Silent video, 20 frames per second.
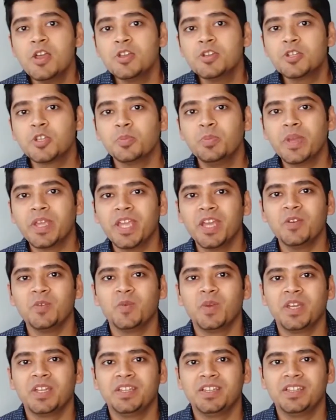To begin
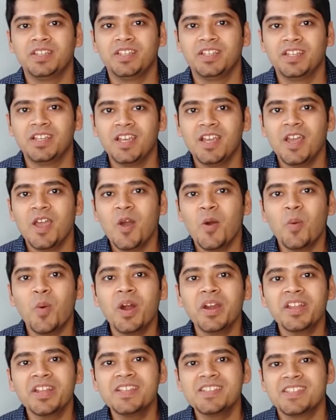with,
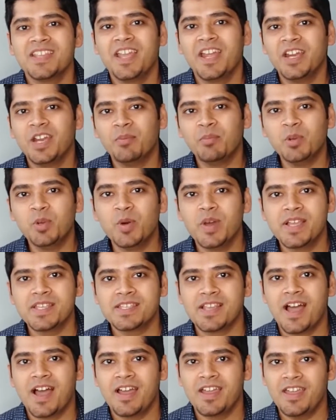what is
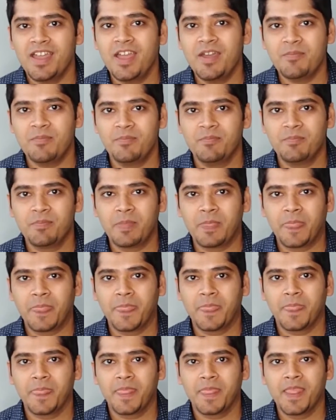AWS IAM?
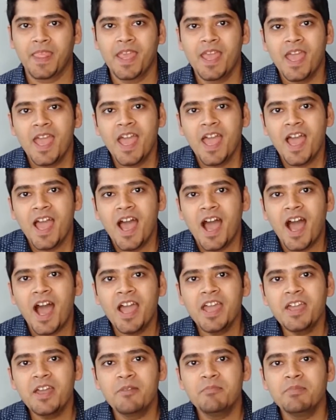
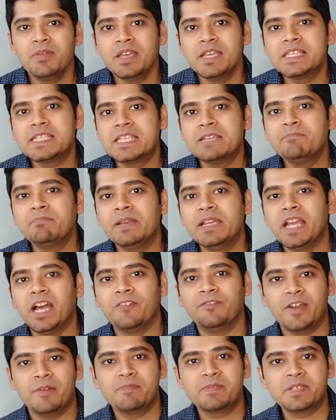IAM is simply
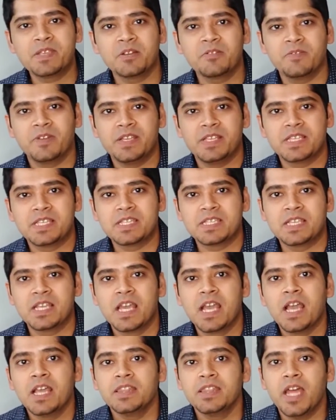a web
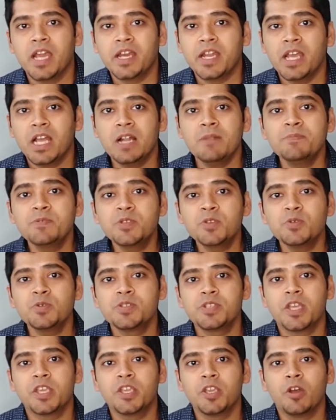service that helps you
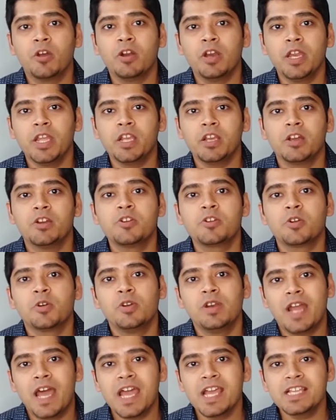securely
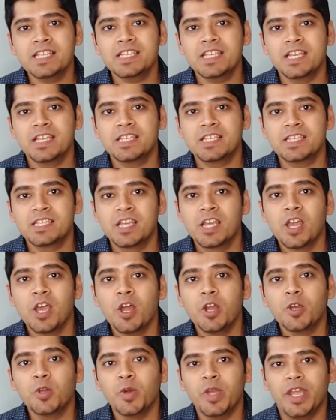control access
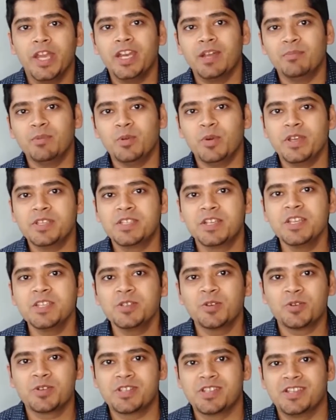to AWS
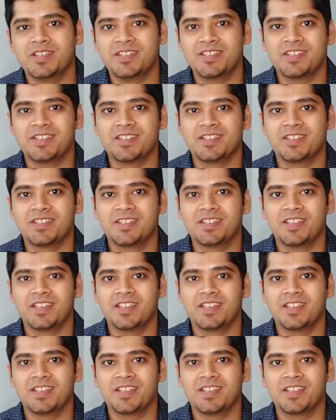resources.